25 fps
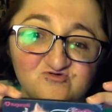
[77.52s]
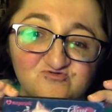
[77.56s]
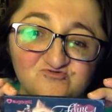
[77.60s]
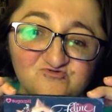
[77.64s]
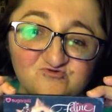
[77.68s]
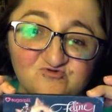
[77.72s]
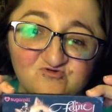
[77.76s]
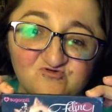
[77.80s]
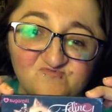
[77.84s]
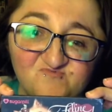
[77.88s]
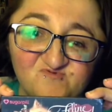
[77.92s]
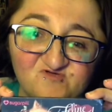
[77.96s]

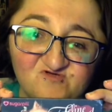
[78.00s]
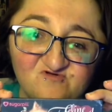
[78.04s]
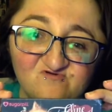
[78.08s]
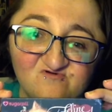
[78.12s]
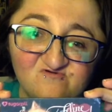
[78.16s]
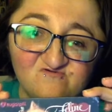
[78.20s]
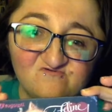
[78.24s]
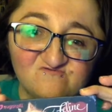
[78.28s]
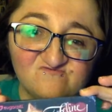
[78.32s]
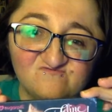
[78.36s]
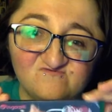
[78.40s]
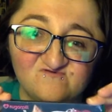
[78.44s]
Sugar
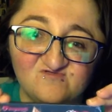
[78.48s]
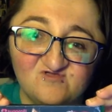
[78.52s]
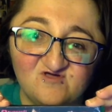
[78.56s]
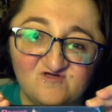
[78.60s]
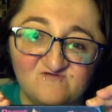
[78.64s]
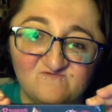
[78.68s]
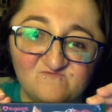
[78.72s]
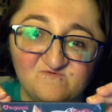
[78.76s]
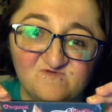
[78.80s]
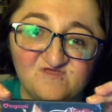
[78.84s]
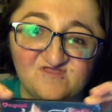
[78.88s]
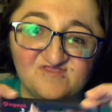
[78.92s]
Pill
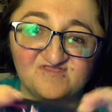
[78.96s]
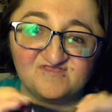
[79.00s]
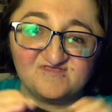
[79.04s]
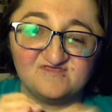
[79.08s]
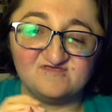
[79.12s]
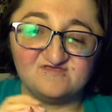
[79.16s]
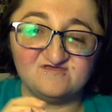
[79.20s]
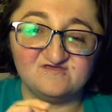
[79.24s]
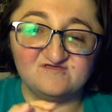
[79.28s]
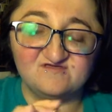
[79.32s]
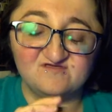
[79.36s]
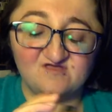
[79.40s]
Feline
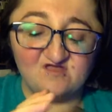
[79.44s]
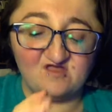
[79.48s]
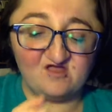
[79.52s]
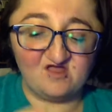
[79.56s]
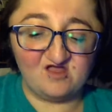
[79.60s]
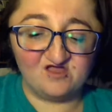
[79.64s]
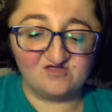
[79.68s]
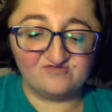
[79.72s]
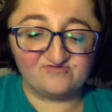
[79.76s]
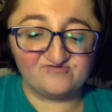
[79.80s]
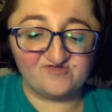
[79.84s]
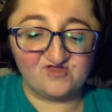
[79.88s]
Fancy
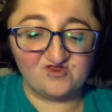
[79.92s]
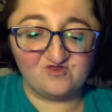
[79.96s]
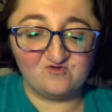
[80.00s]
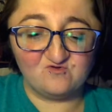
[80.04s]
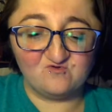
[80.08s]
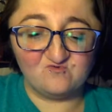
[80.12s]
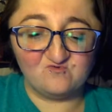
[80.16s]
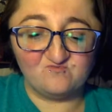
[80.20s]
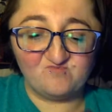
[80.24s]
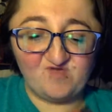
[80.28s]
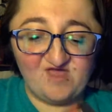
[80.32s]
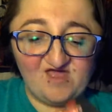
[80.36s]

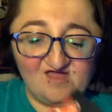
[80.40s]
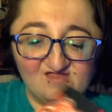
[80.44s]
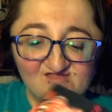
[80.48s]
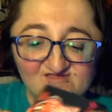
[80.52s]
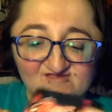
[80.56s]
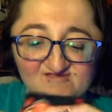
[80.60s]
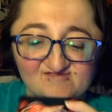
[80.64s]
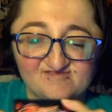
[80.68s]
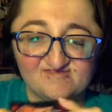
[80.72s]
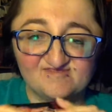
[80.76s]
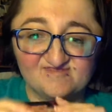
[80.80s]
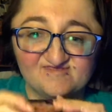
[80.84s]
eyeshadow
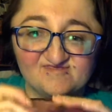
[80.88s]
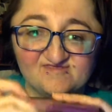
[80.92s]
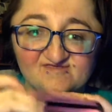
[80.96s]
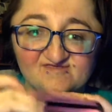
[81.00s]
palette